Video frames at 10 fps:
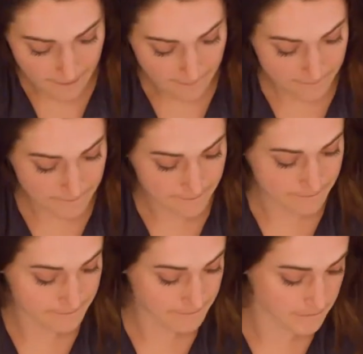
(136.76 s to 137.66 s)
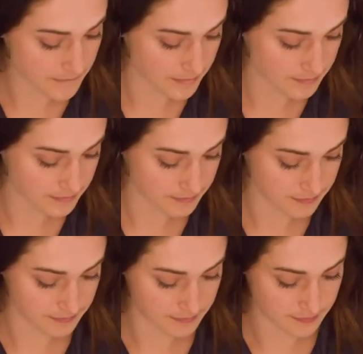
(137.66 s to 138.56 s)

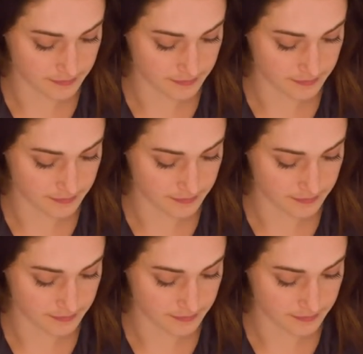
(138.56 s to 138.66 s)
(silence)